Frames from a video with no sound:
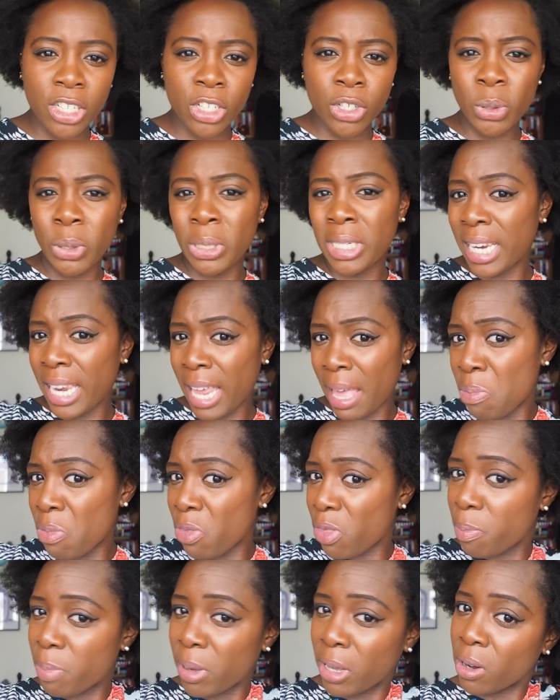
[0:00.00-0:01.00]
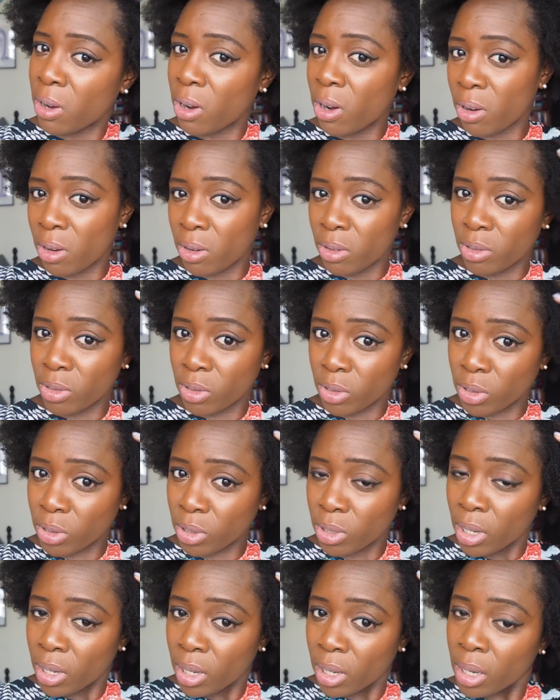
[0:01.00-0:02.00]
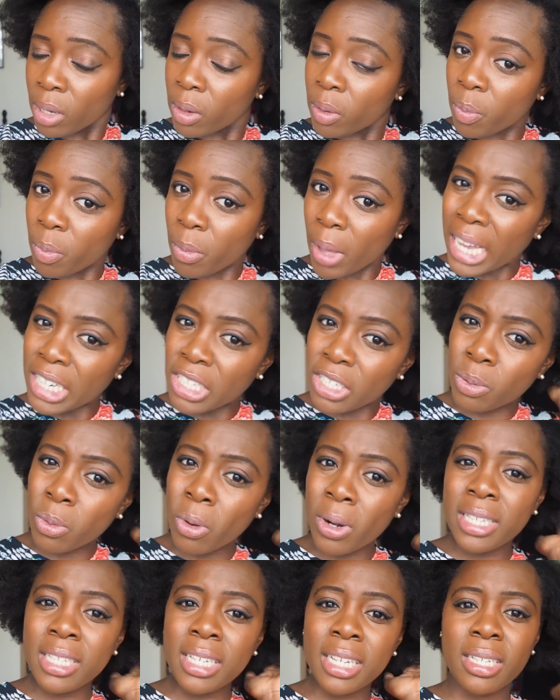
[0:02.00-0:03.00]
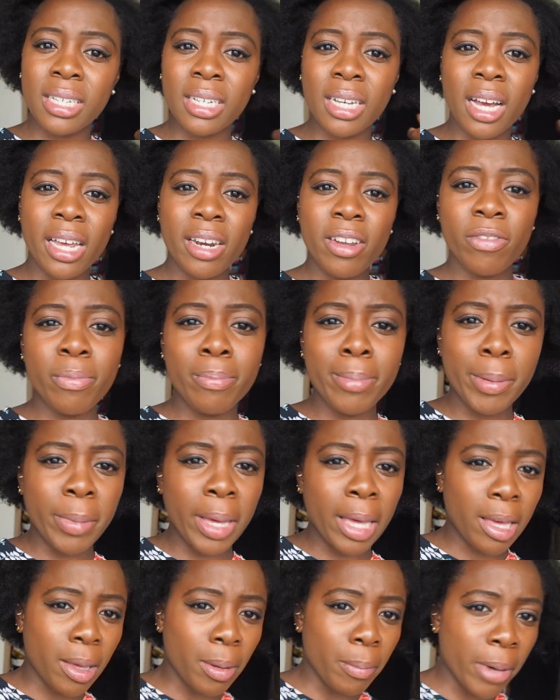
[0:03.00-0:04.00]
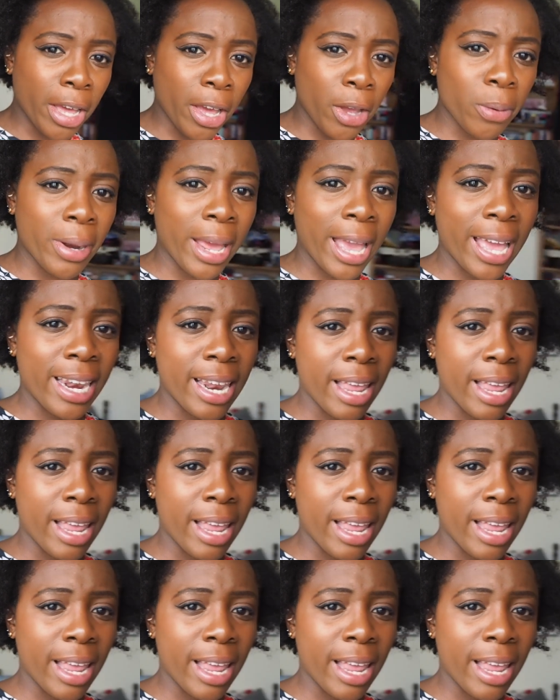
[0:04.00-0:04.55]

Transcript: shorter length because I just wanted it to kind of mimic my own hair